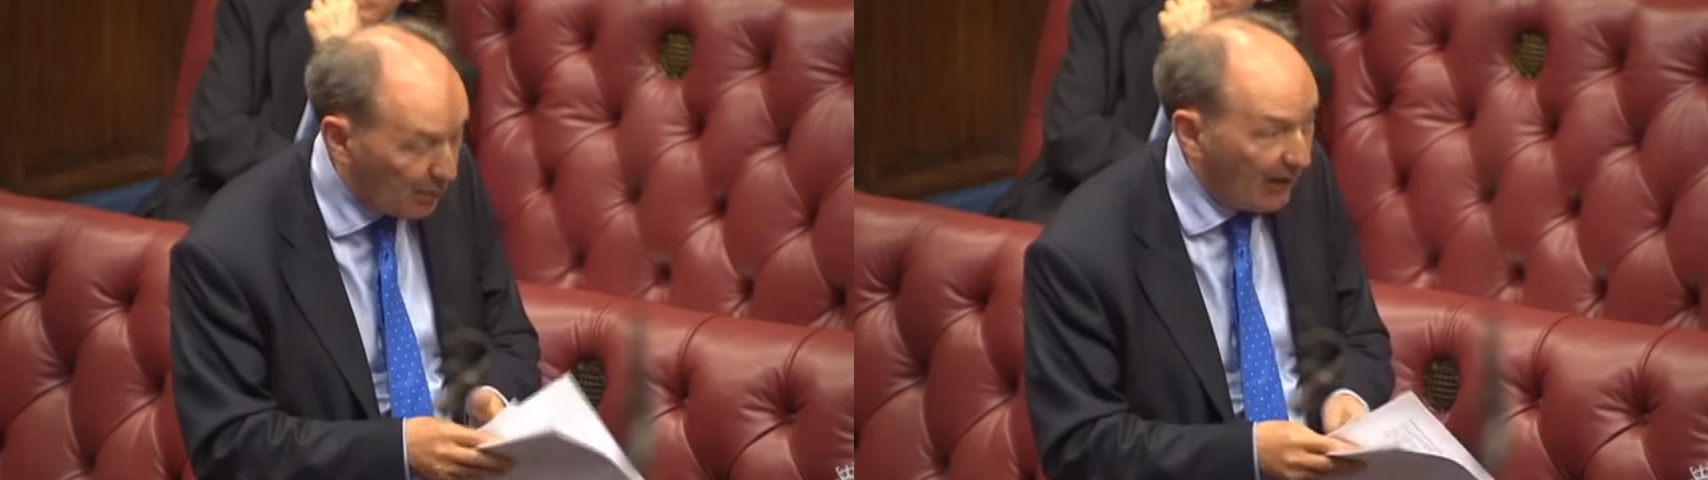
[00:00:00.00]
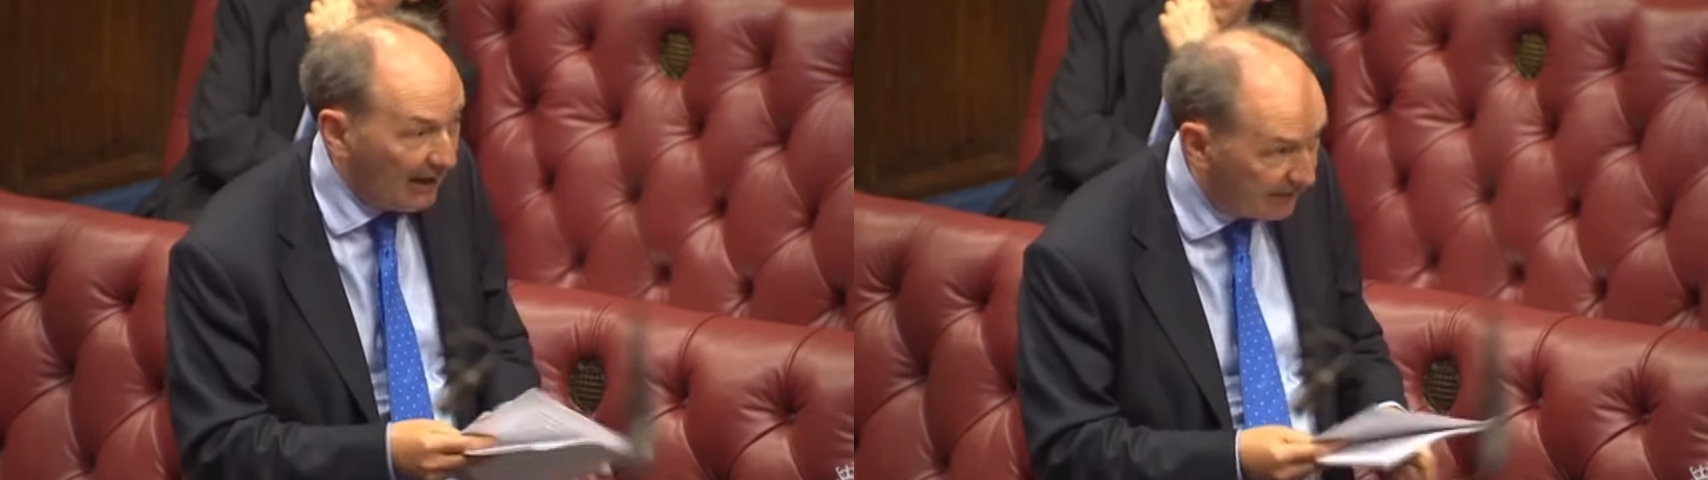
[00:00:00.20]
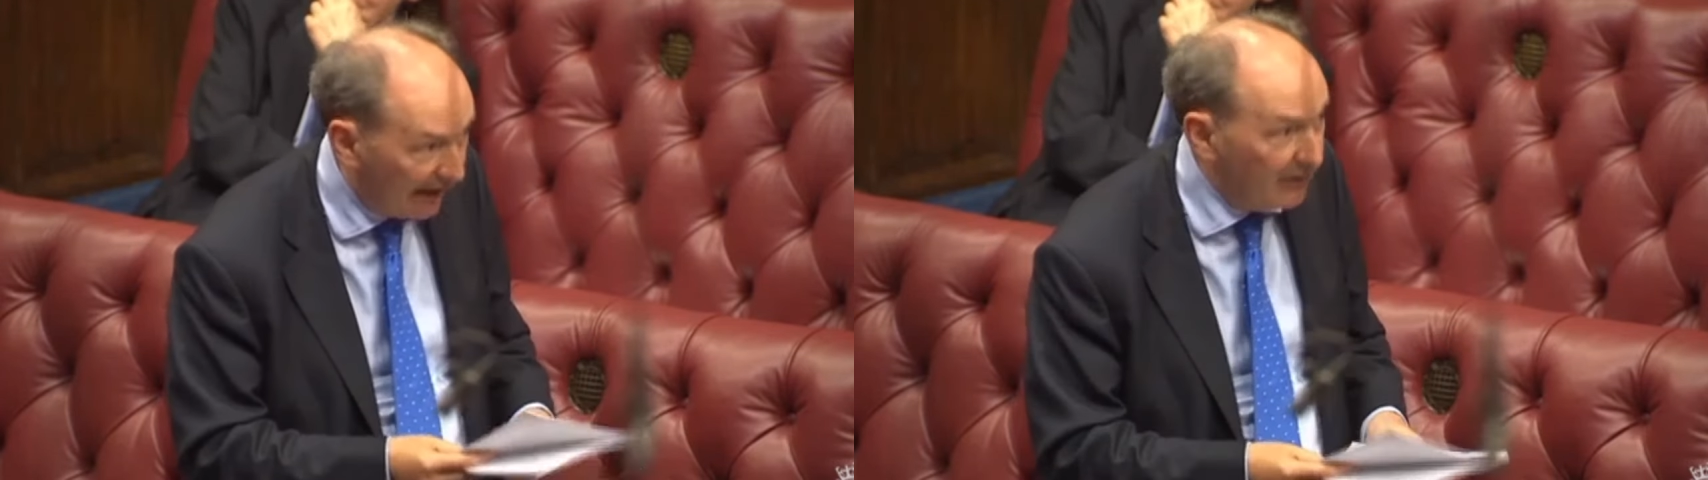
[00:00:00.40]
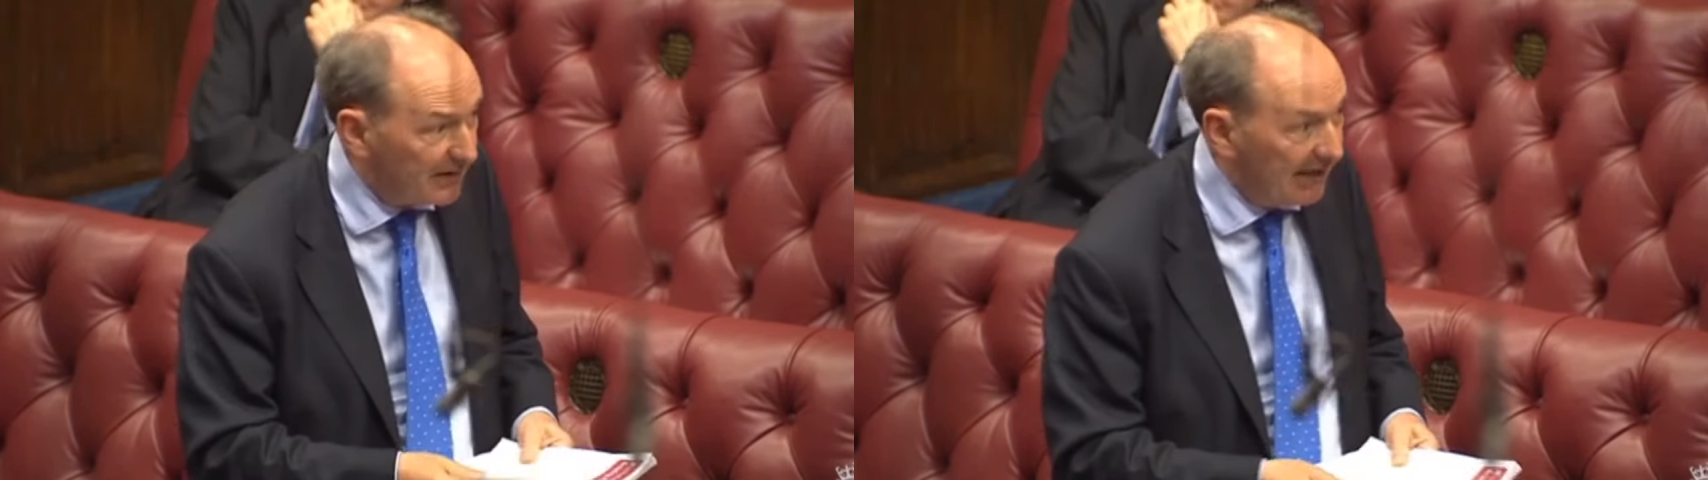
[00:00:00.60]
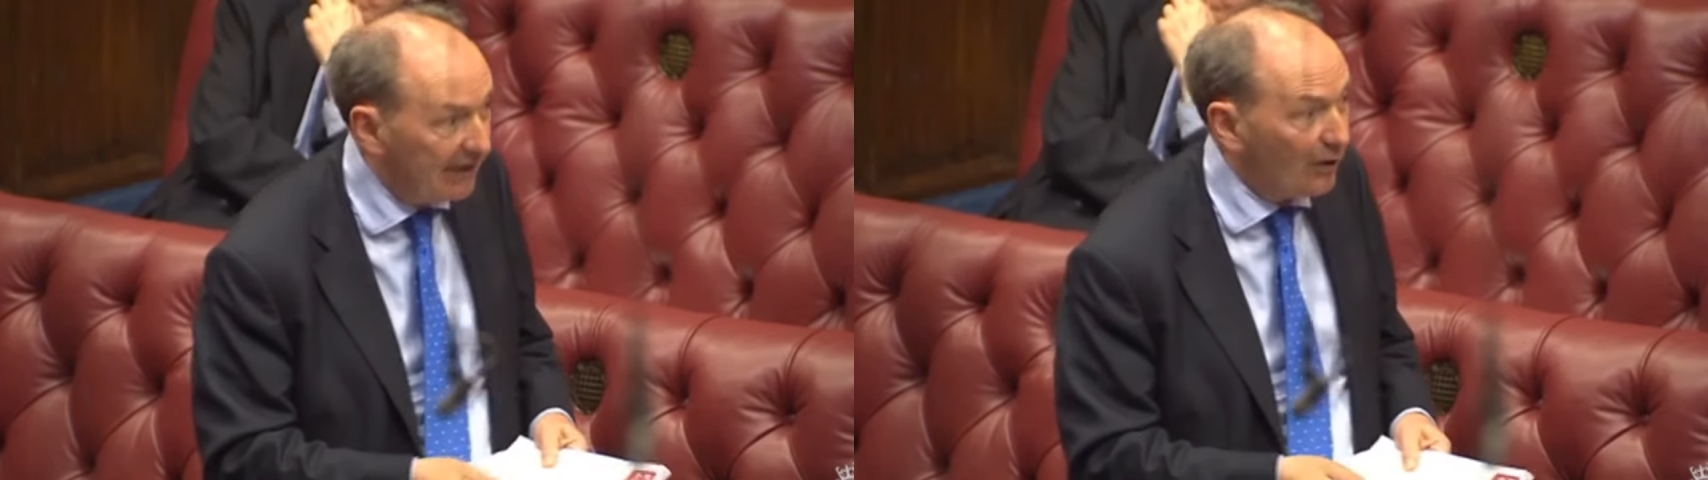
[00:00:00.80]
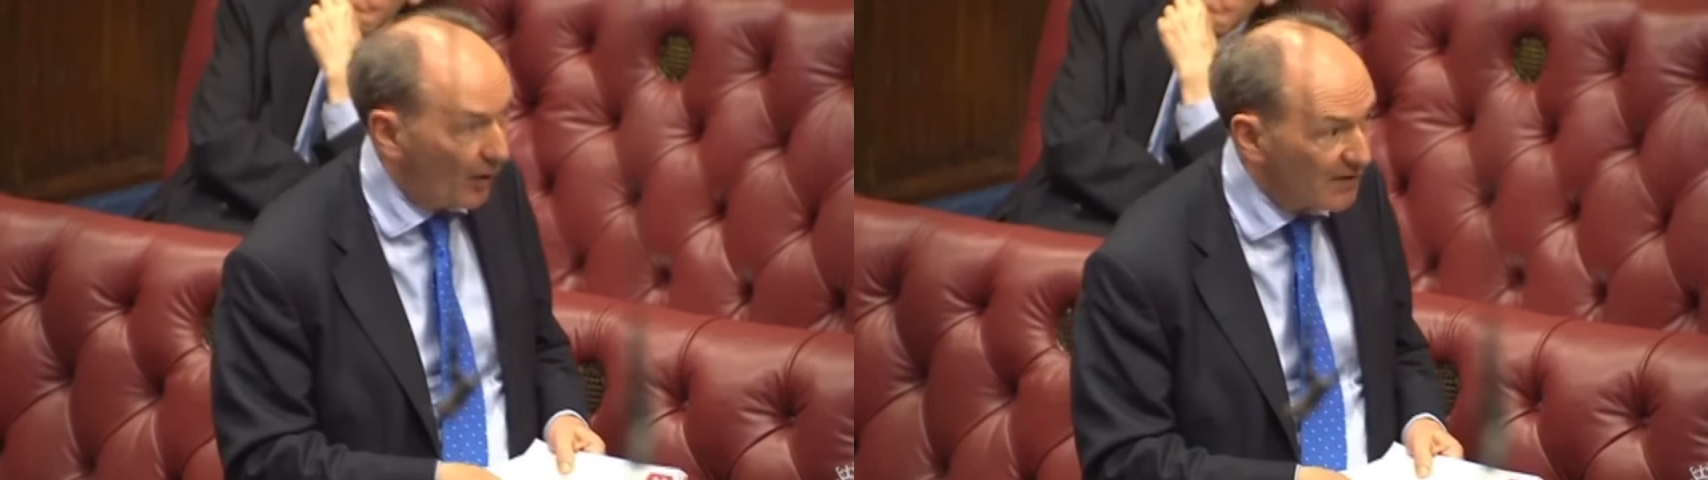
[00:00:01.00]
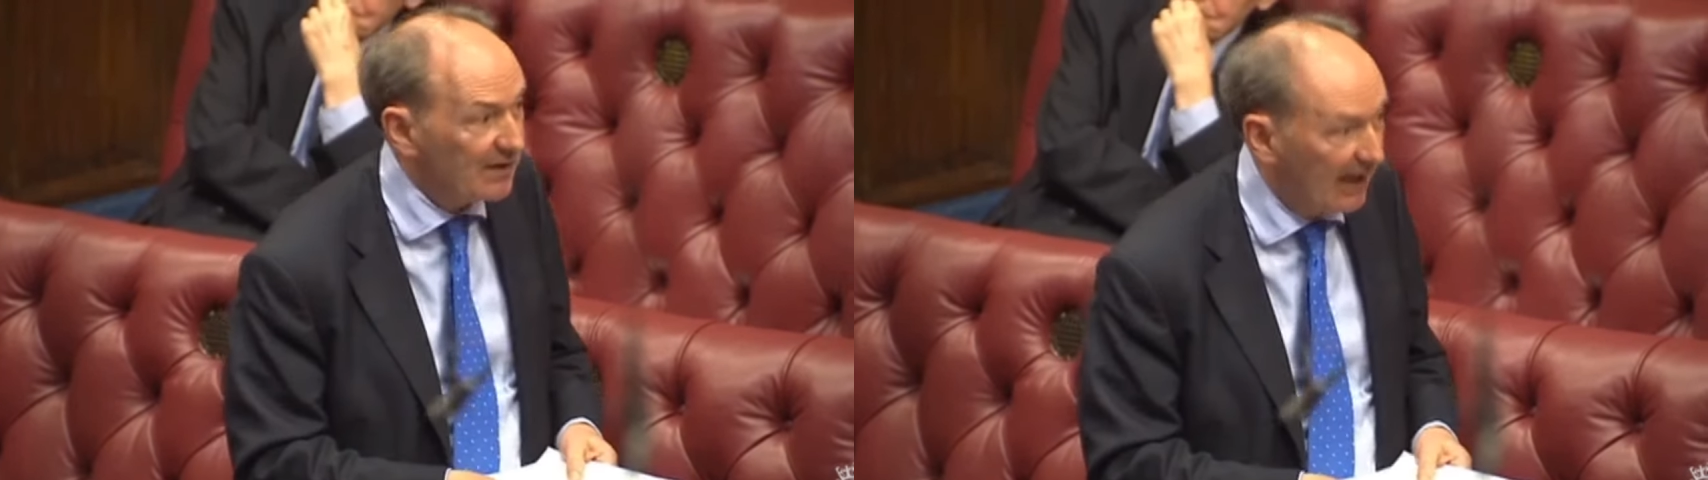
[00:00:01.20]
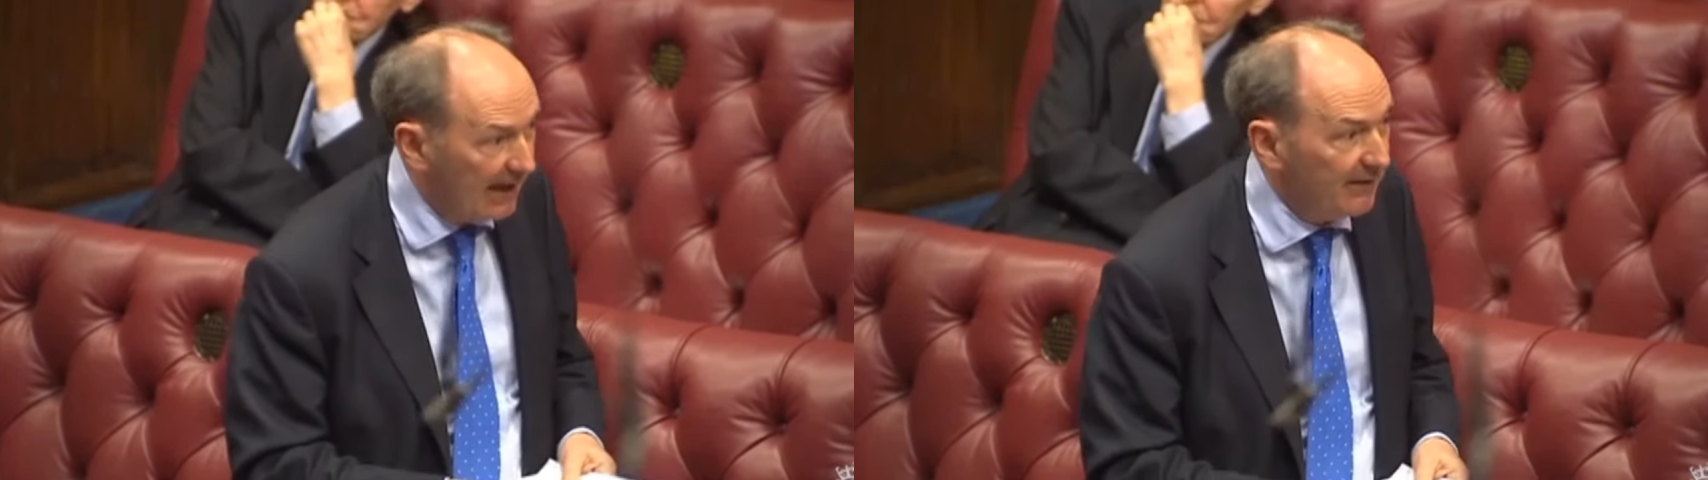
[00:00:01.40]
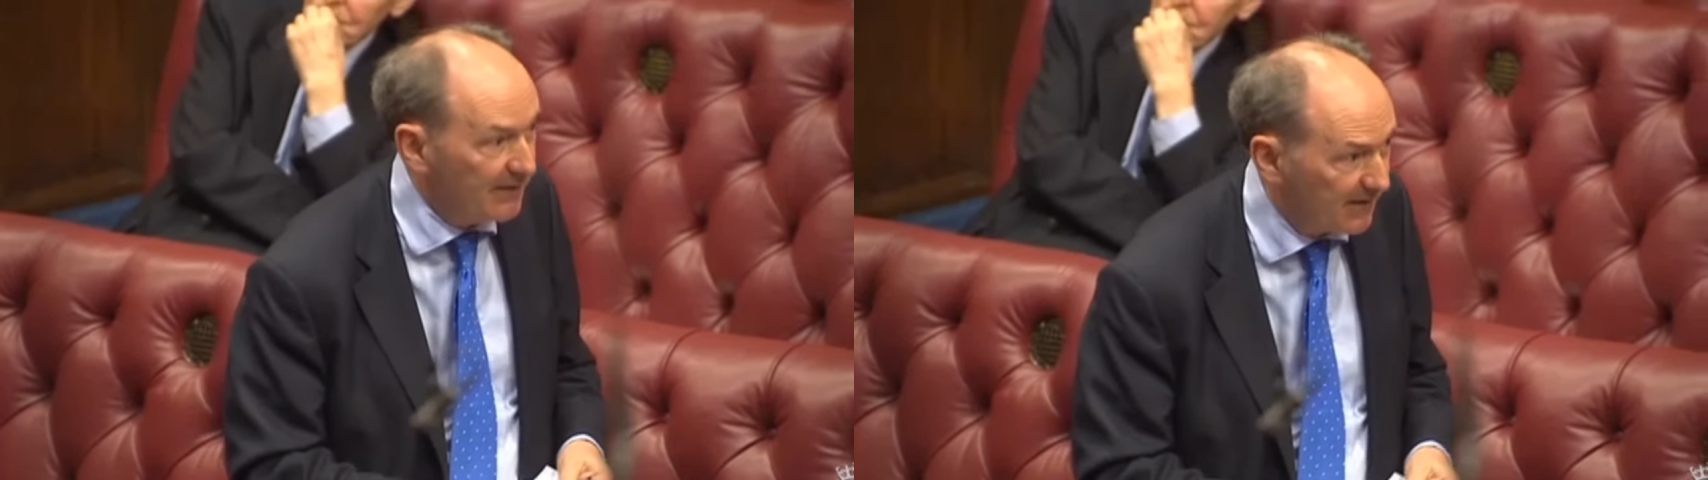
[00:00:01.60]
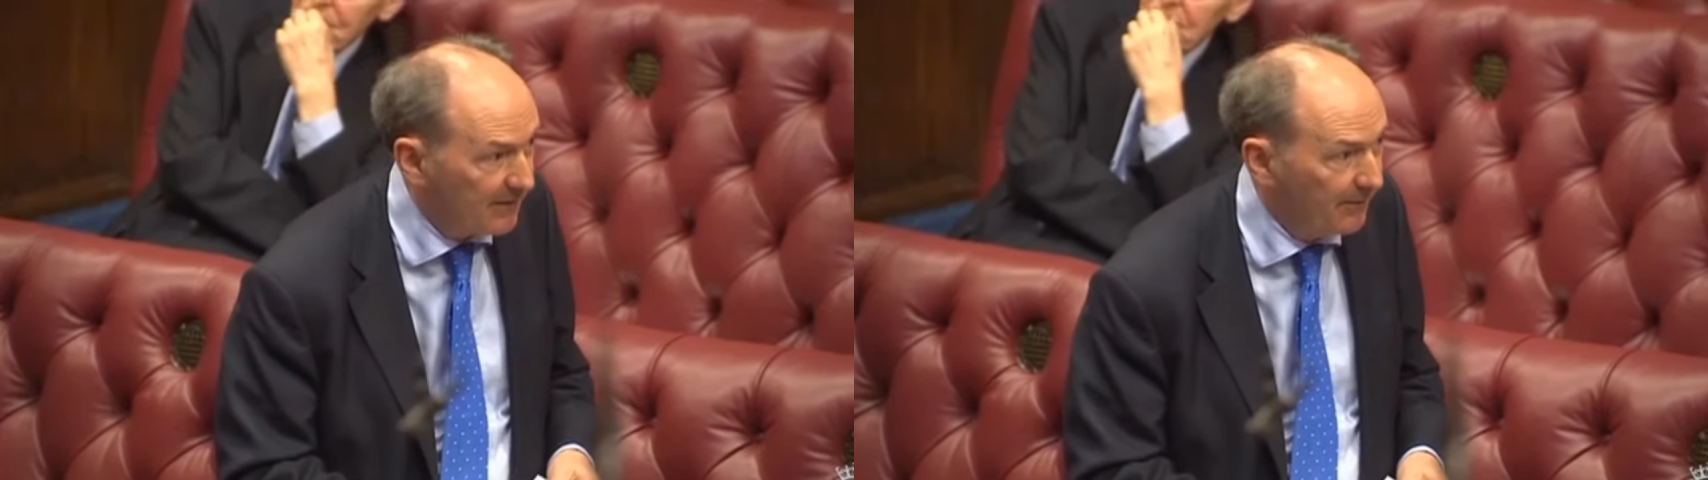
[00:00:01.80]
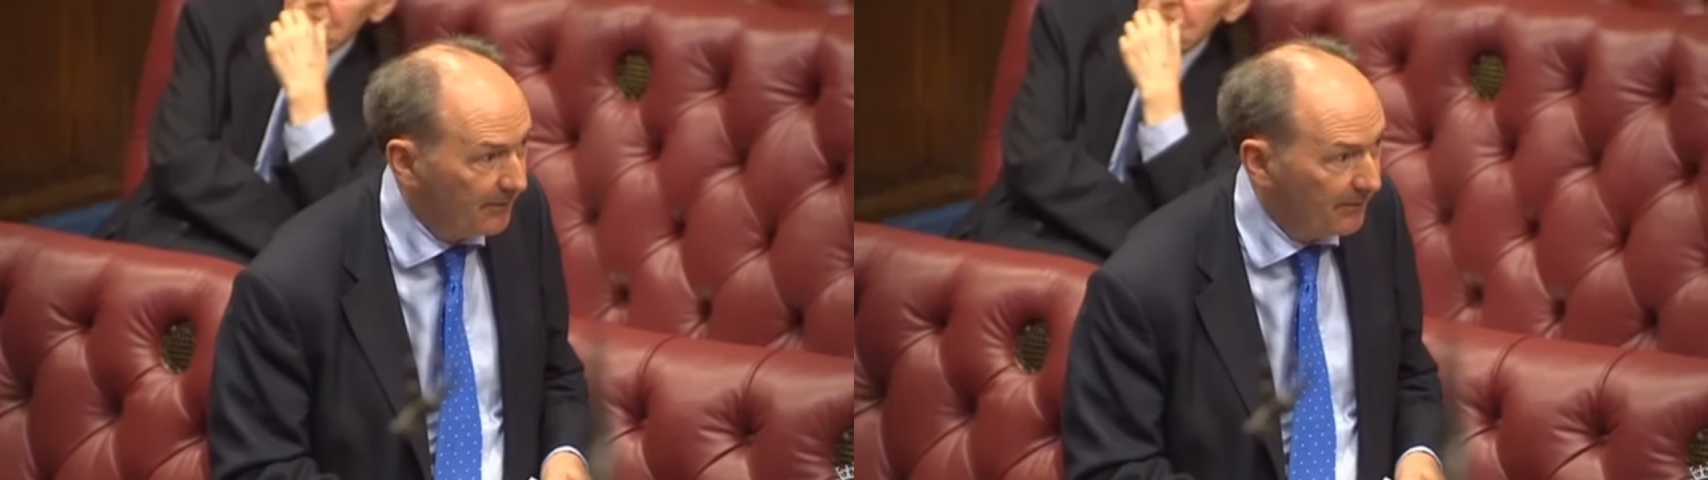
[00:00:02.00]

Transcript: which will undoubtedly cost lives.